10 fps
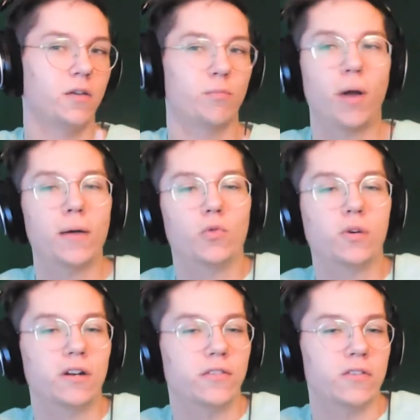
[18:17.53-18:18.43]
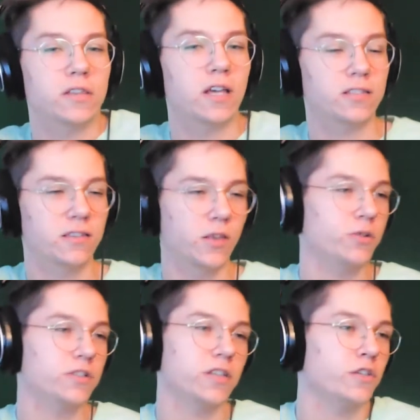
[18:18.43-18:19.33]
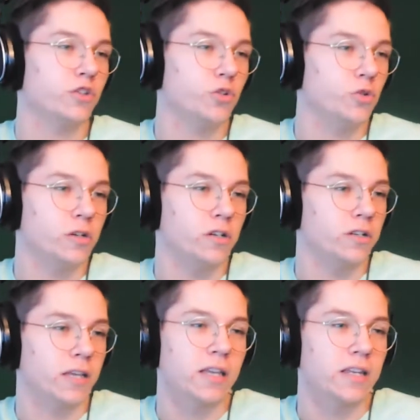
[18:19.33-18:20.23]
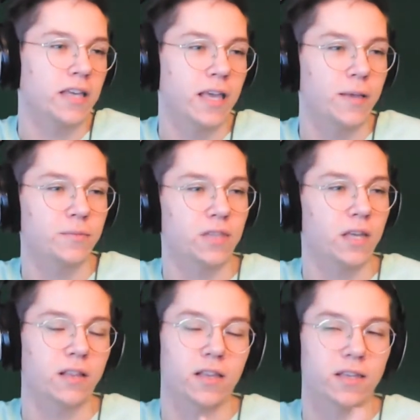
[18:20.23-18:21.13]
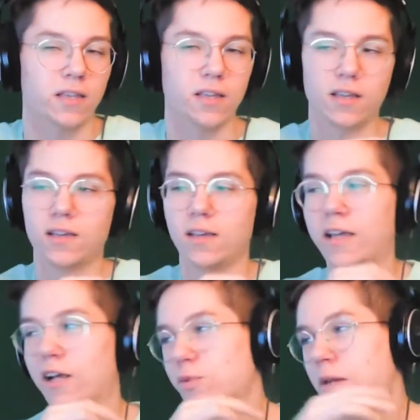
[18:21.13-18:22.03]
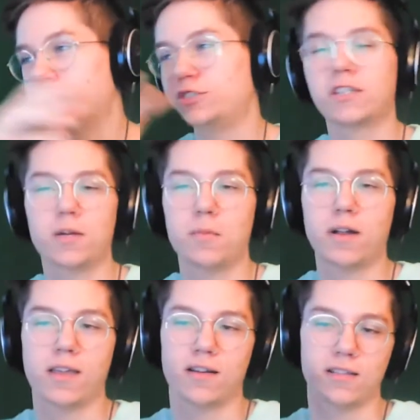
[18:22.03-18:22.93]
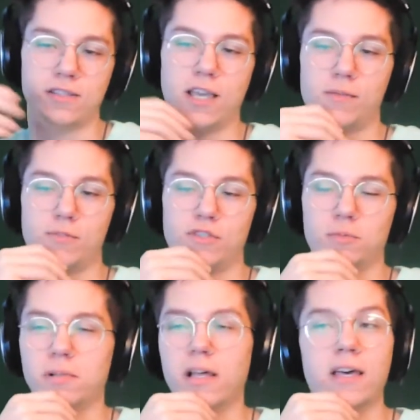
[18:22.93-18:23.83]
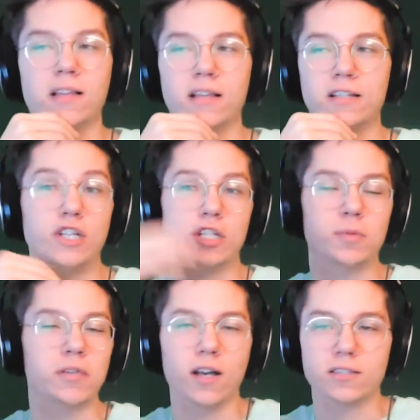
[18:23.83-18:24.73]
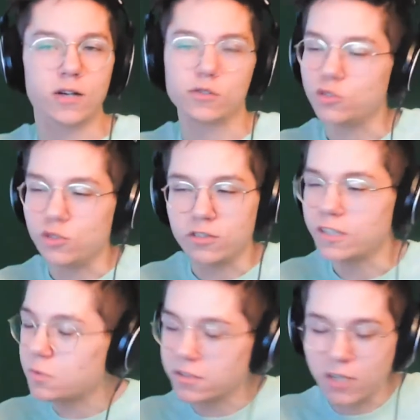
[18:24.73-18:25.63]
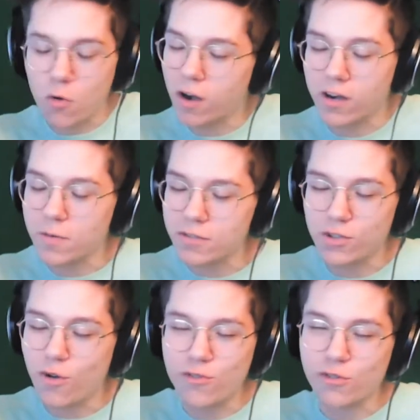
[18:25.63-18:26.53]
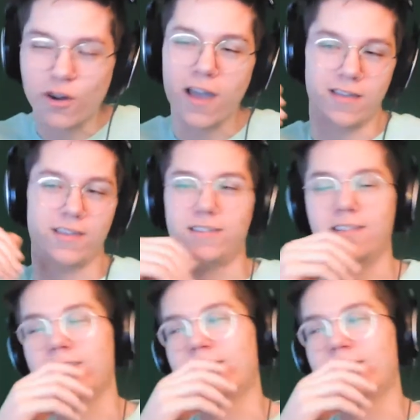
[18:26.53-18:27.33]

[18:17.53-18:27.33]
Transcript: probably wouldn't have even liked. They were just like newer like indie games that like, and I was spending a shit ton of money on all these games just to play like just because I wanted to be so variety like.